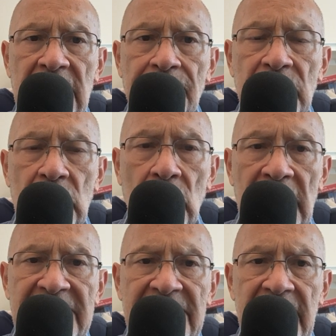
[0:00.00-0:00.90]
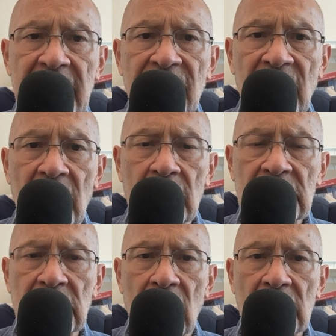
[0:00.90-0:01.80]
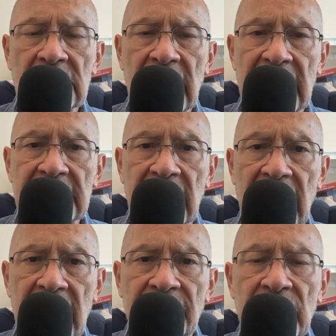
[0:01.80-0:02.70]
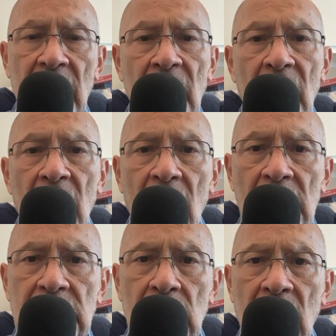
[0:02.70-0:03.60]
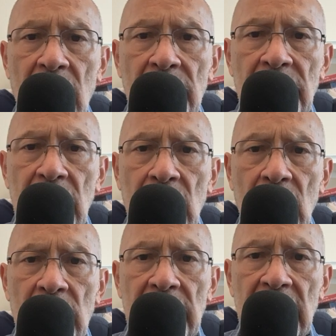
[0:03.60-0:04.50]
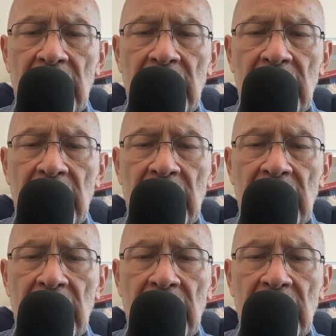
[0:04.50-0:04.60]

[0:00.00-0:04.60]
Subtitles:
/ Yolisli, flower song / life, also commonly known